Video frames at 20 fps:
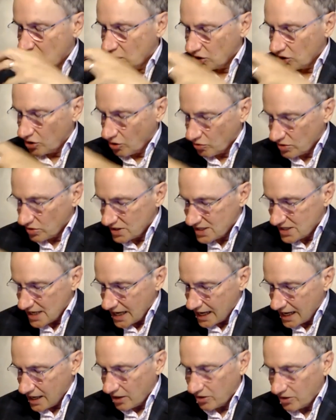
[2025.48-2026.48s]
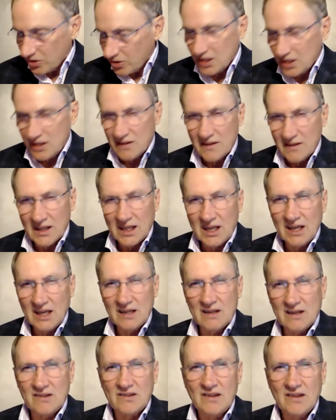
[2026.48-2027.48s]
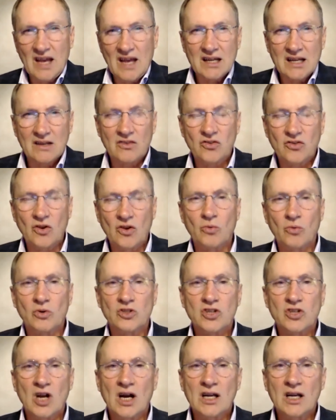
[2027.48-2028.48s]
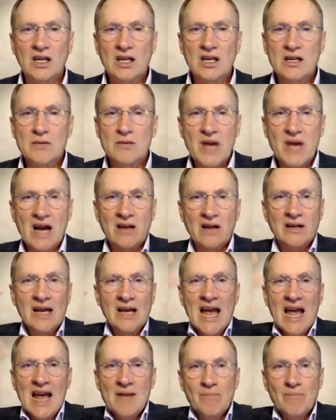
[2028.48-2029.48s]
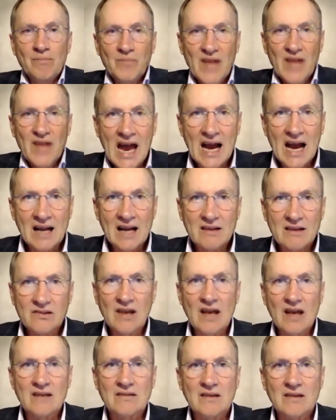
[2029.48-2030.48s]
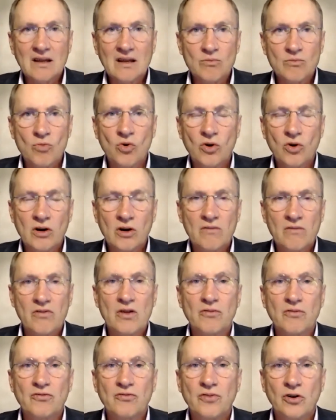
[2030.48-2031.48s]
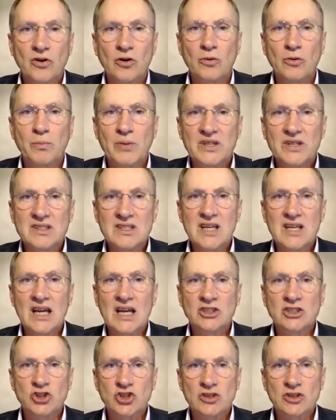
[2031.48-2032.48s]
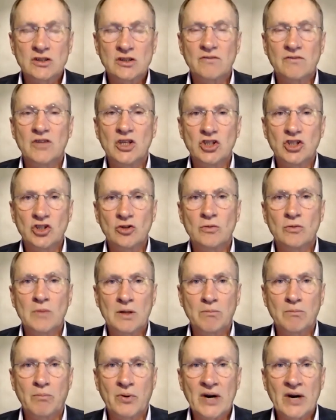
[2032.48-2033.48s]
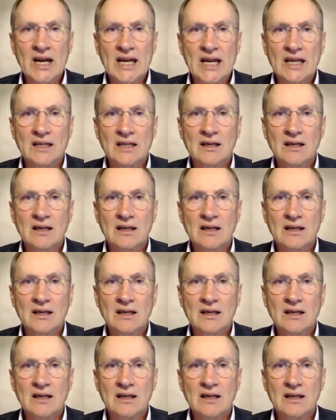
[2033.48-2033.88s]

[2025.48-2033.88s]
go down into the kinesthetic. So we're talking about accessing more of the full potential of the human brain.